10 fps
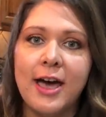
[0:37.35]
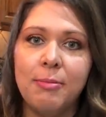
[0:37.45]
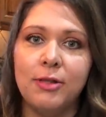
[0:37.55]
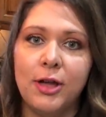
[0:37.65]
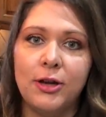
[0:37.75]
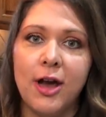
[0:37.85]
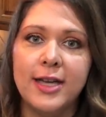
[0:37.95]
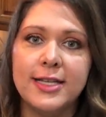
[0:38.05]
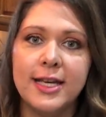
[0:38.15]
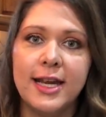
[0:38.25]
upload
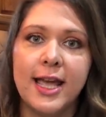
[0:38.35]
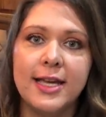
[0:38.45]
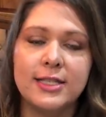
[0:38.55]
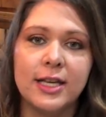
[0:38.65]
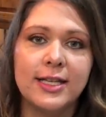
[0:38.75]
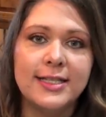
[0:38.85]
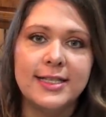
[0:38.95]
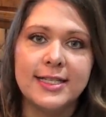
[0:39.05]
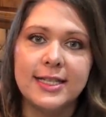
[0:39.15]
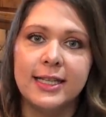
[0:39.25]
content as
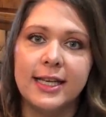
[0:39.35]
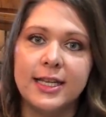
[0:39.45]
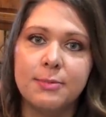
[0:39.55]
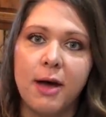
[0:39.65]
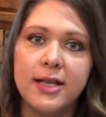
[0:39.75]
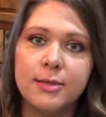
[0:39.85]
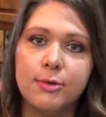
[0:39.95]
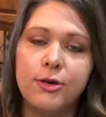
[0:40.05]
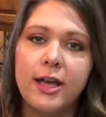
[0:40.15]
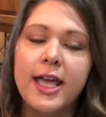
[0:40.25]
consistently as
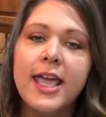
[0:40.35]
possible.